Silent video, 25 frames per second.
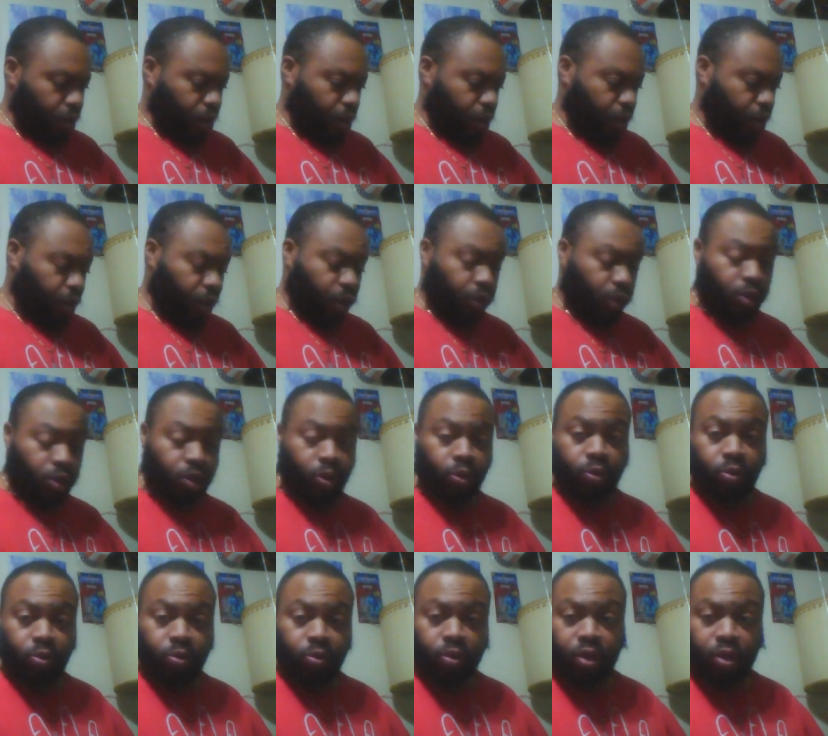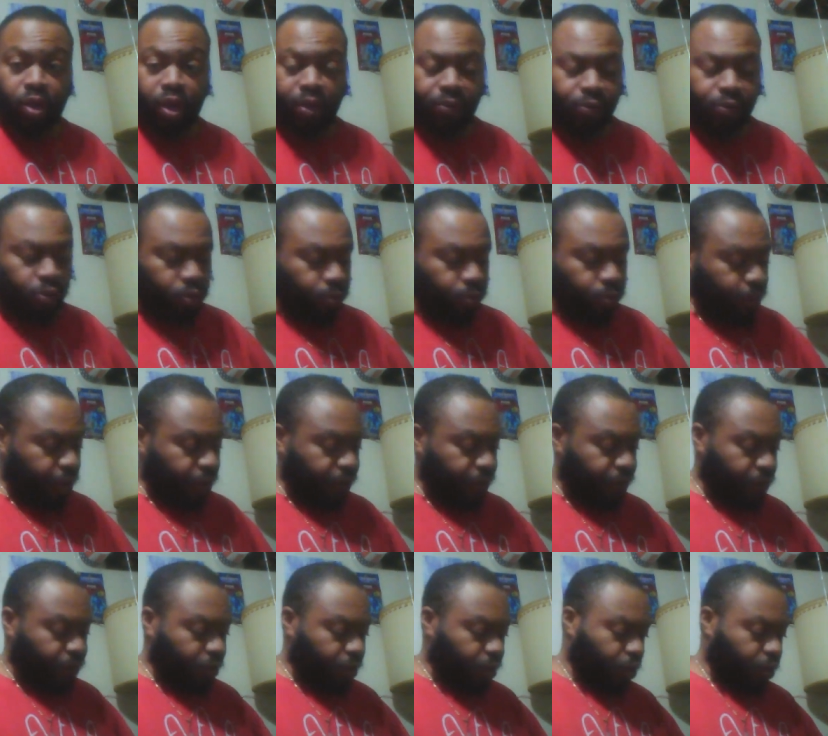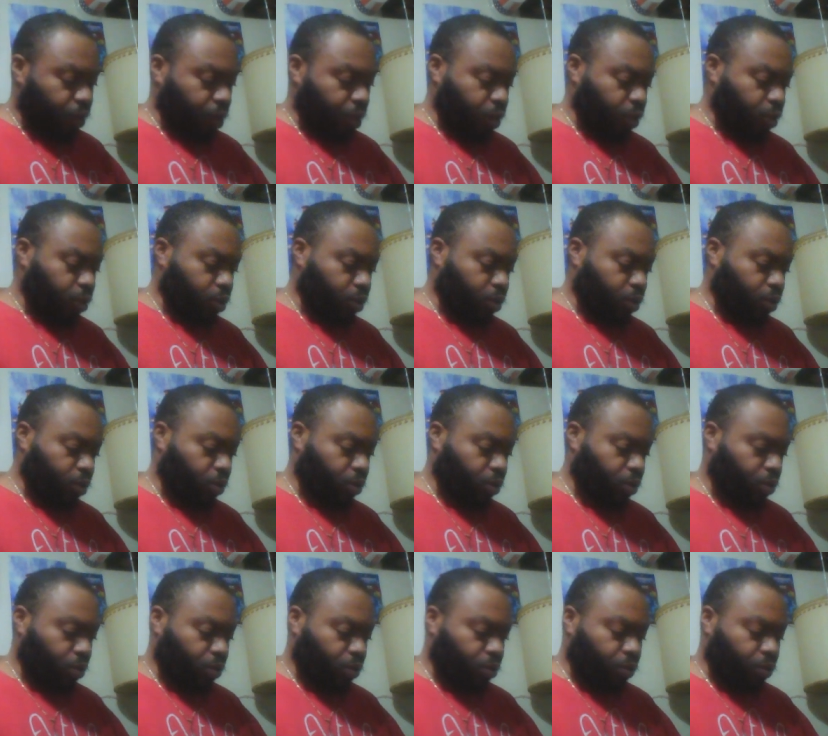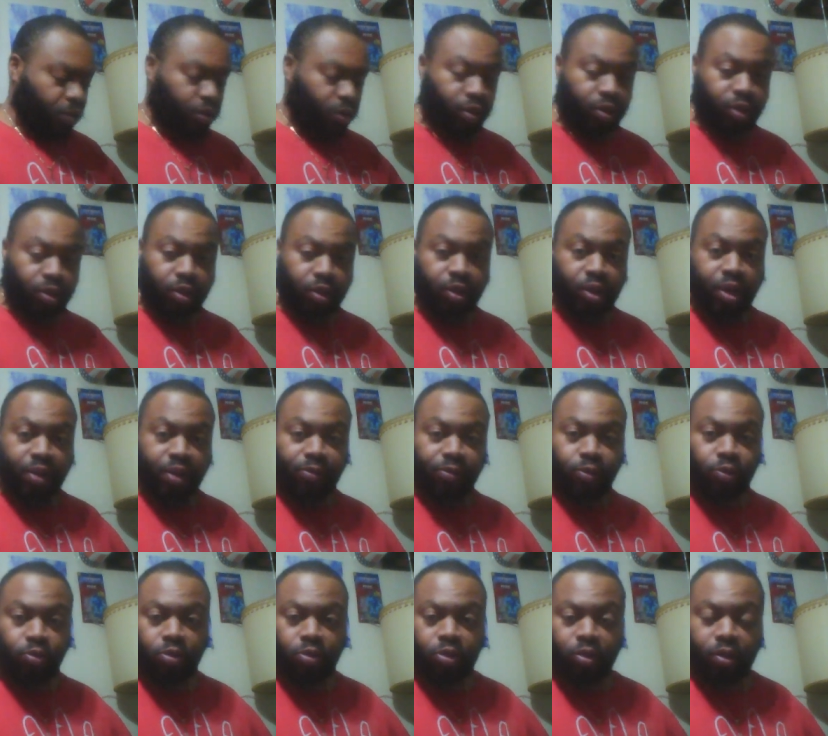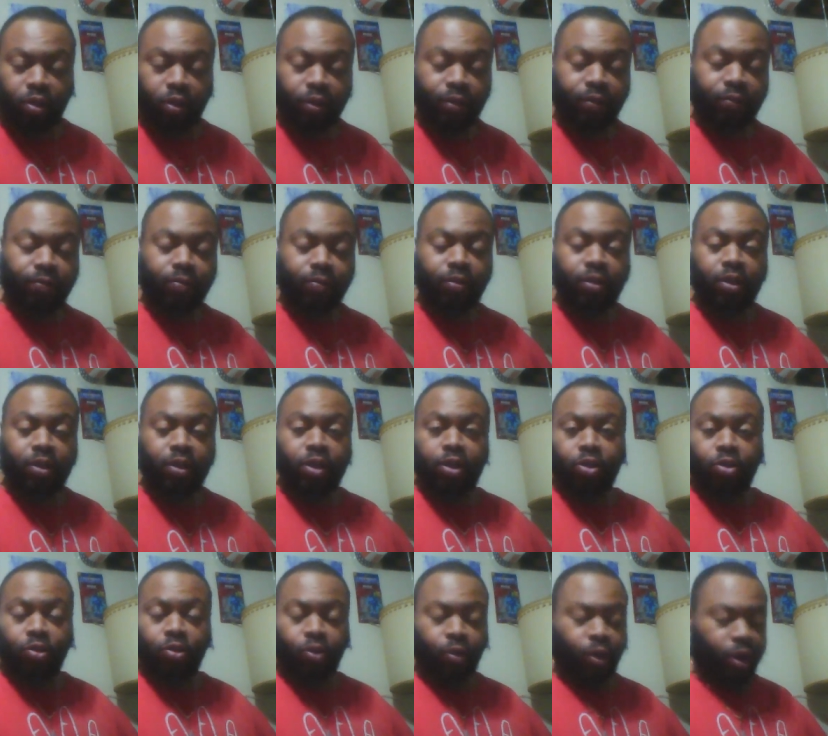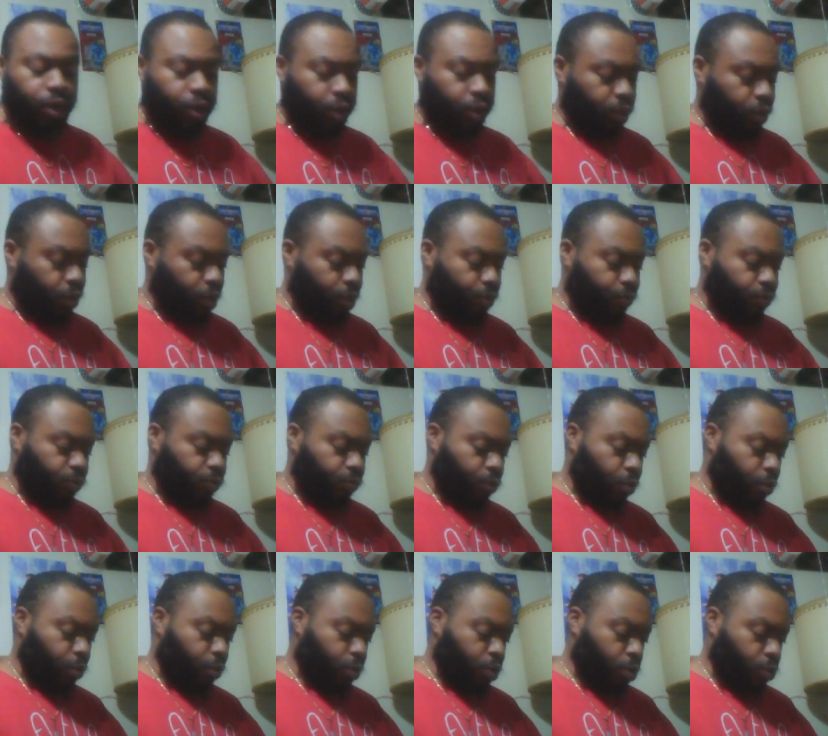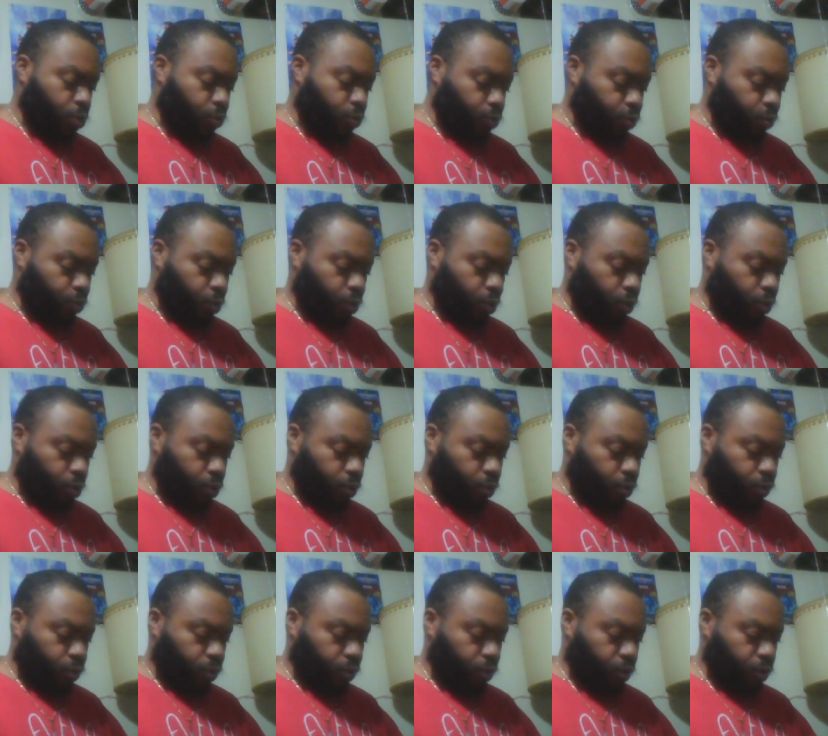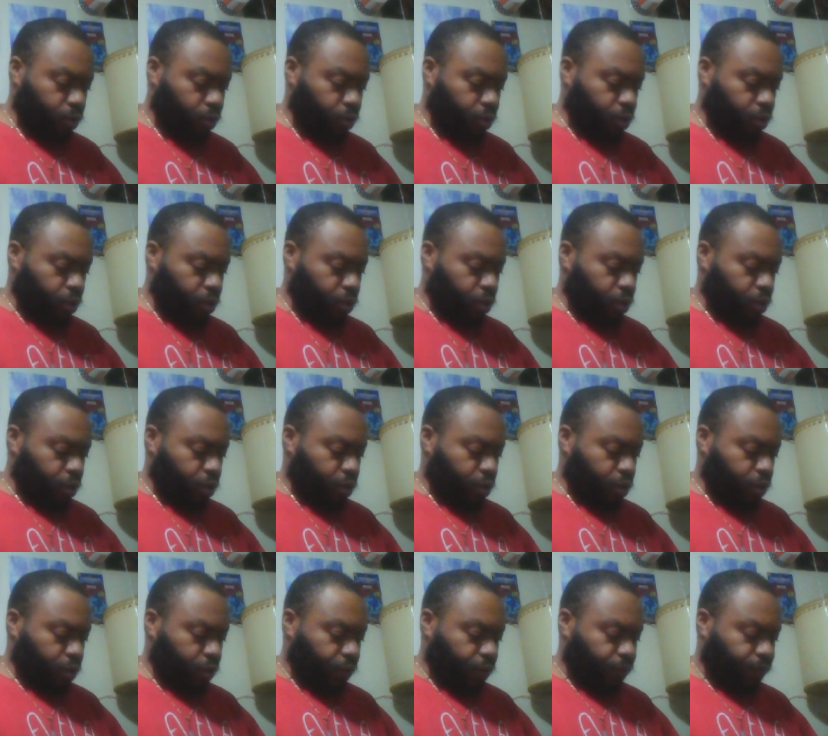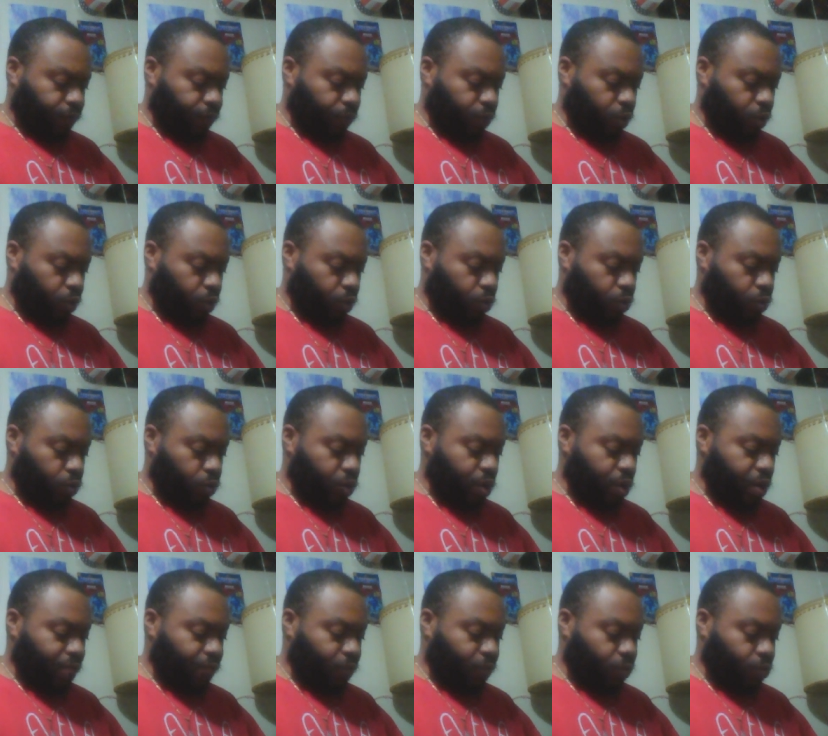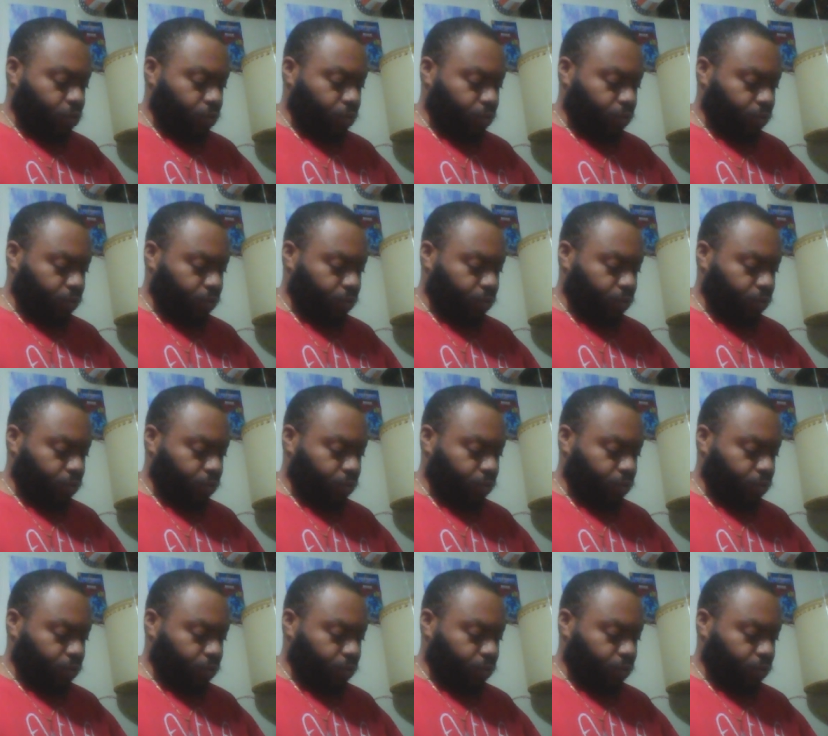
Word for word: And so the levels of manifestations, the levels of greatness that we work on the physical level,